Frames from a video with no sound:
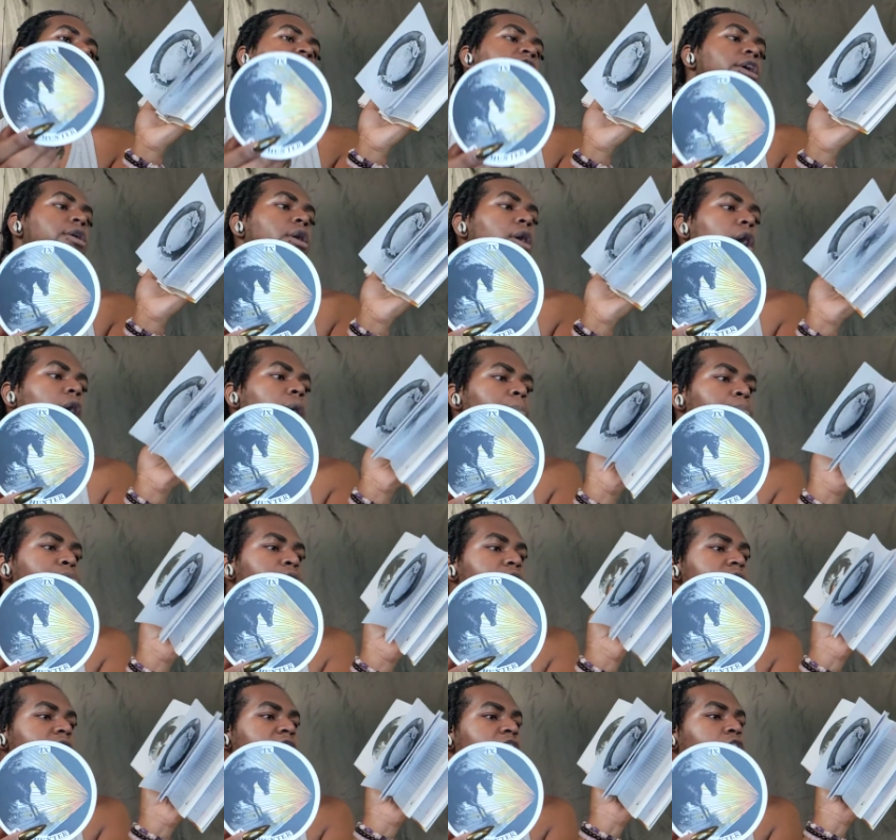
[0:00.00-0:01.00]
they are on
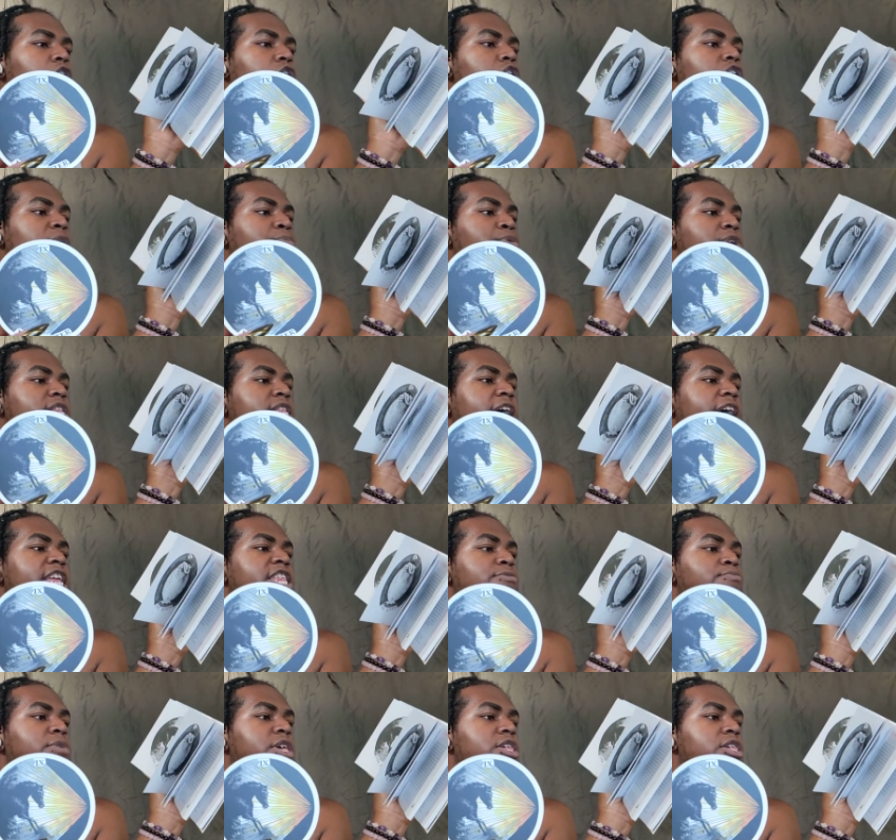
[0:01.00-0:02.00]
they are on a
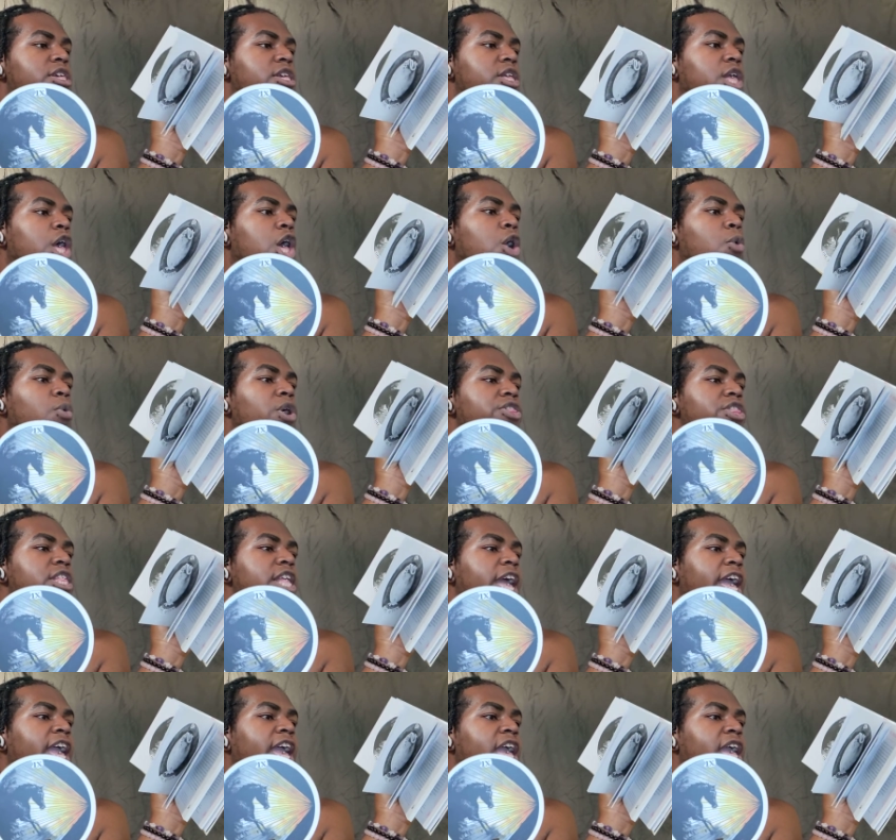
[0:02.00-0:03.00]
precise mission with
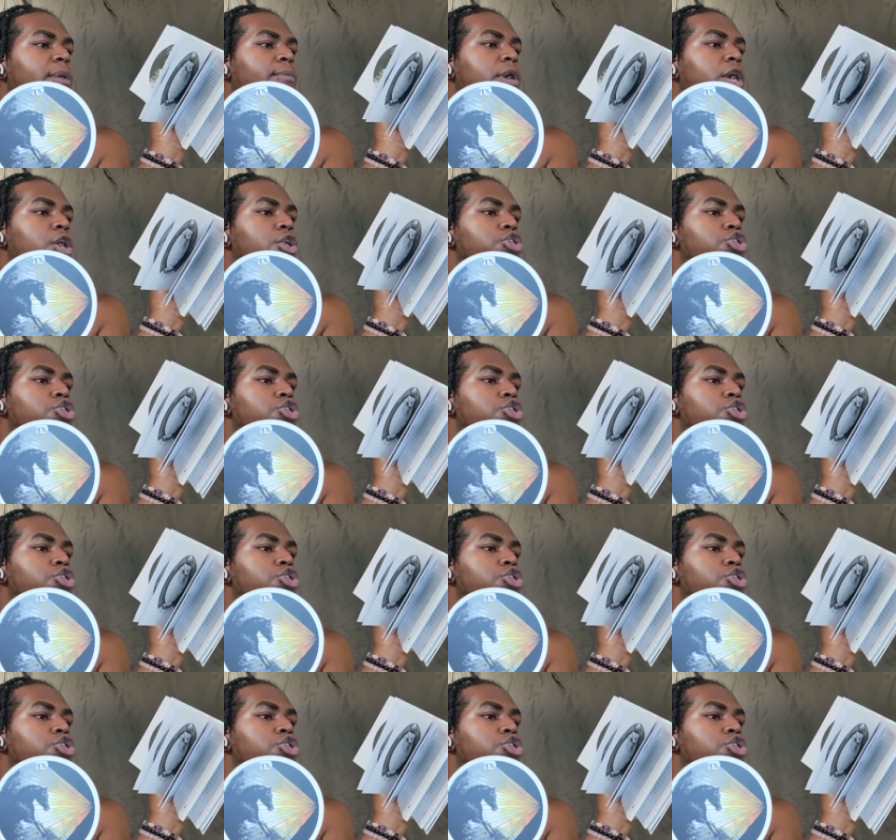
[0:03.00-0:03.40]
an aim